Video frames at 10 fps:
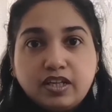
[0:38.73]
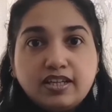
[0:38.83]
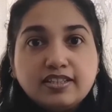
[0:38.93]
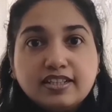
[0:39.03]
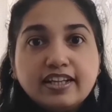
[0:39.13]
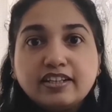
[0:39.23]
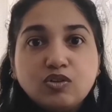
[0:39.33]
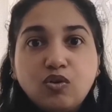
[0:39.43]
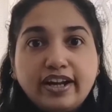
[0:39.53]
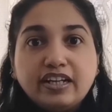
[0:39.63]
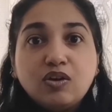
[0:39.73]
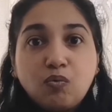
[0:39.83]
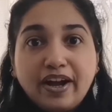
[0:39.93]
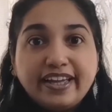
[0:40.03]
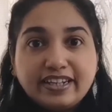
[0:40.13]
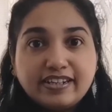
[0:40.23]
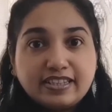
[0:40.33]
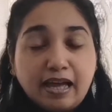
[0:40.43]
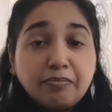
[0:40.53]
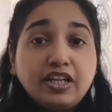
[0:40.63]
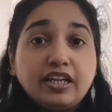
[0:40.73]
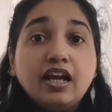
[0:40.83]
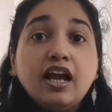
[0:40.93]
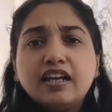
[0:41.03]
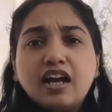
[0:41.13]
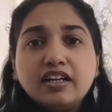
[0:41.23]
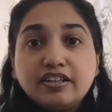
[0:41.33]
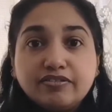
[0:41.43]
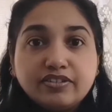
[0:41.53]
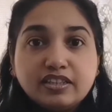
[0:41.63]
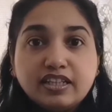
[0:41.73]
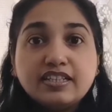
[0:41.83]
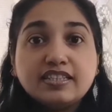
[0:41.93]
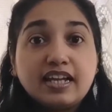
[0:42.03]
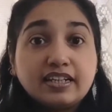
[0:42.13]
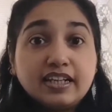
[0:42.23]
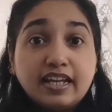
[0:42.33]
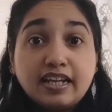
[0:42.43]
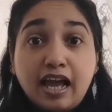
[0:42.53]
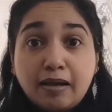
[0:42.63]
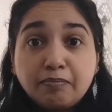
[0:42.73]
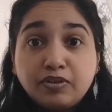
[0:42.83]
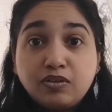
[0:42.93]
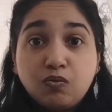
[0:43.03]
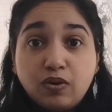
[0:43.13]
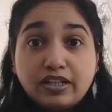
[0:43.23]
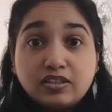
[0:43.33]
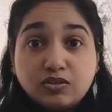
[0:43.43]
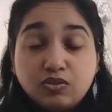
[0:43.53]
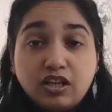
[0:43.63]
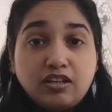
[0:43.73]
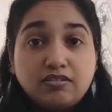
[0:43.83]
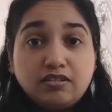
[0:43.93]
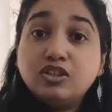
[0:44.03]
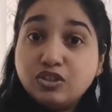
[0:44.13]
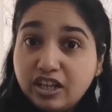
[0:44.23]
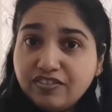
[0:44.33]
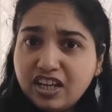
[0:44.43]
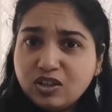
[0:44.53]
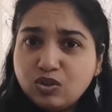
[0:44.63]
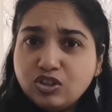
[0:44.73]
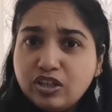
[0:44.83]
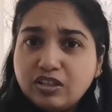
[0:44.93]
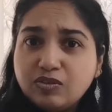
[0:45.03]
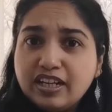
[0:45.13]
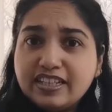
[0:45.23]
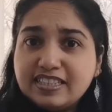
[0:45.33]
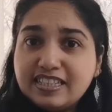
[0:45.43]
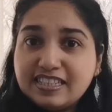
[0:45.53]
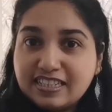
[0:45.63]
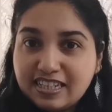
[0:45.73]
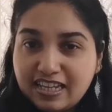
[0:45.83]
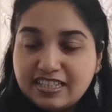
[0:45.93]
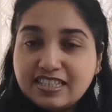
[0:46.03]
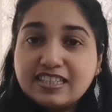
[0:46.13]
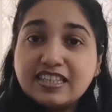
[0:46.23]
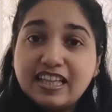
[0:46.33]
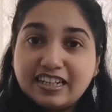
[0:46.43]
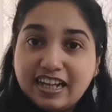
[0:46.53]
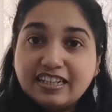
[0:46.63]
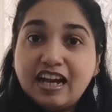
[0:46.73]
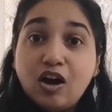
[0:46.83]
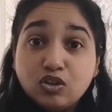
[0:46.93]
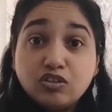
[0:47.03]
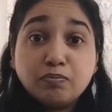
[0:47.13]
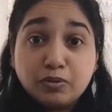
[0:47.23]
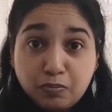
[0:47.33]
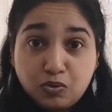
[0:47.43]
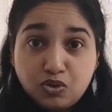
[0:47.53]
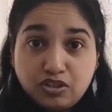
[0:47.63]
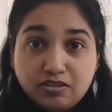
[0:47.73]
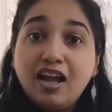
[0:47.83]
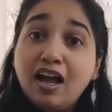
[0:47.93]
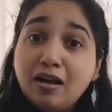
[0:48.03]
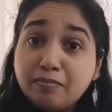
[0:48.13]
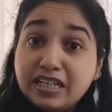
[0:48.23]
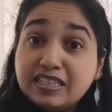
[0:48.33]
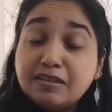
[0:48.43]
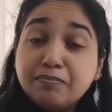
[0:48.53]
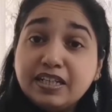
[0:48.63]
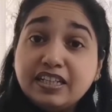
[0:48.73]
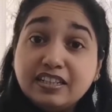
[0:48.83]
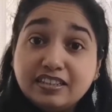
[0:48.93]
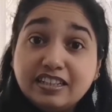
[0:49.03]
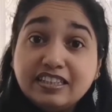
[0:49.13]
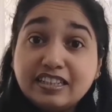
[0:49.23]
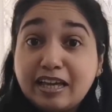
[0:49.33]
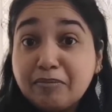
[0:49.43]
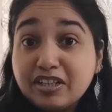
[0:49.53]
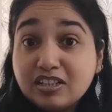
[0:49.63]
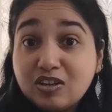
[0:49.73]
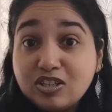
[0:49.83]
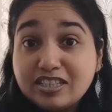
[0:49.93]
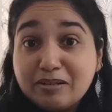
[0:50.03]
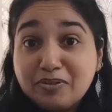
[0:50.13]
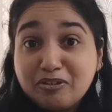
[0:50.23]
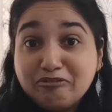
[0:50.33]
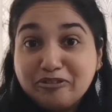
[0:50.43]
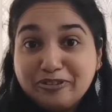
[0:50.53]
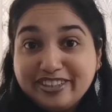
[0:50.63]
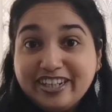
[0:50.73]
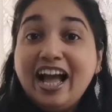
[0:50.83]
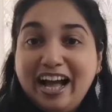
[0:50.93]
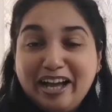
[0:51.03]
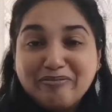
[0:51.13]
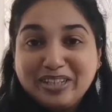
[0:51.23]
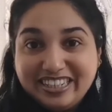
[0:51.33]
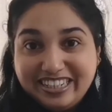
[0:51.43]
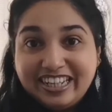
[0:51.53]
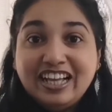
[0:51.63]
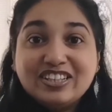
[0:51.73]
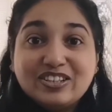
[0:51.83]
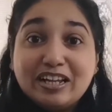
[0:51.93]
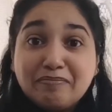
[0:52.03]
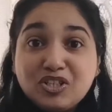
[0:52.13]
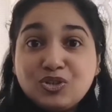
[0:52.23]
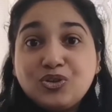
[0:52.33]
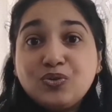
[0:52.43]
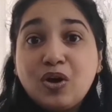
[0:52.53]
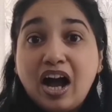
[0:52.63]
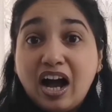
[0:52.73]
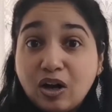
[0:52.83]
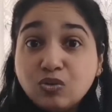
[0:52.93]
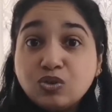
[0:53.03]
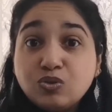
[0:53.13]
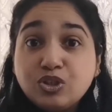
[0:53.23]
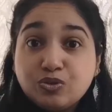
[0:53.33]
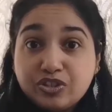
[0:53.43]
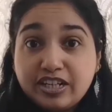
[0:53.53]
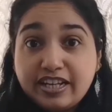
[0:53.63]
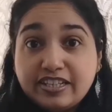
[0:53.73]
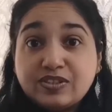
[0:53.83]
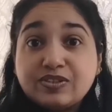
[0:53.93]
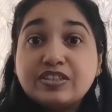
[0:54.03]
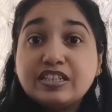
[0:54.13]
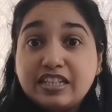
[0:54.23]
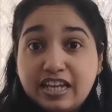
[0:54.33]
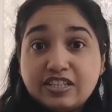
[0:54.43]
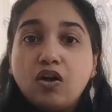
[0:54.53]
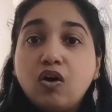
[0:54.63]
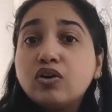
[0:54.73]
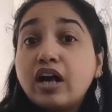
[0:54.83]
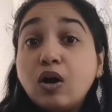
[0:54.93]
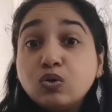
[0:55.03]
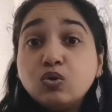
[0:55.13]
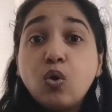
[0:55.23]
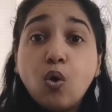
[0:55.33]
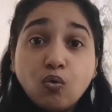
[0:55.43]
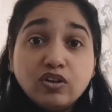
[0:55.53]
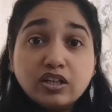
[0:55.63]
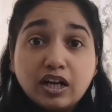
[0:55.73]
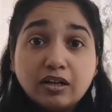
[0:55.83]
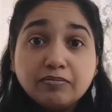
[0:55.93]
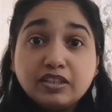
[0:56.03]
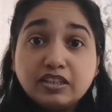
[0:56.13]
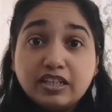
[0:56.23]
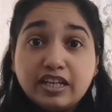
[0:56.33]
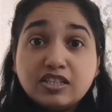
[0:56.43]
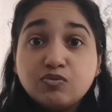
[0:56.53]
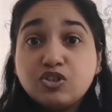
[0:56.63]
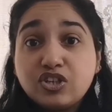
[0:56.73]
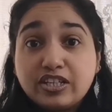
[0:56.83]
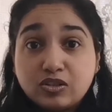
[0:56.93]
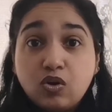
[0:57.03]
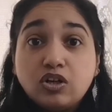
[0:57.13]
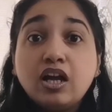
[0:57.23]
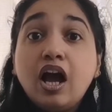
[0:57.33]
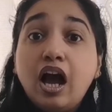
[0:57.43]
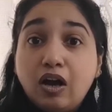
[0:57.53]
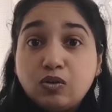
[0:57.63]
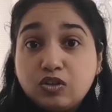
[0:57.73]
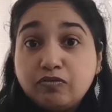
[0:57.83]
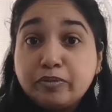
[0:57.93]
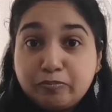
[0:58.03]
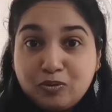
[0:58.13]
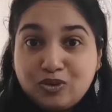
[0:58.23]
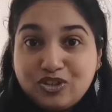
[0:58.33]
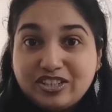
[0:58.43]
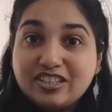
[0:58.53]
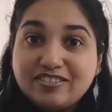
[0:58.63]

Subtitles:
is like no idea why it is happening. There are different things that can happen whilst cooking. Today we are going to equalize these tastes that get out of proportion by simply learning the chemical concept of food. I'm kidding. So let me show you how to neutralize the taste, or how to overcome the taste which has got out of proportion.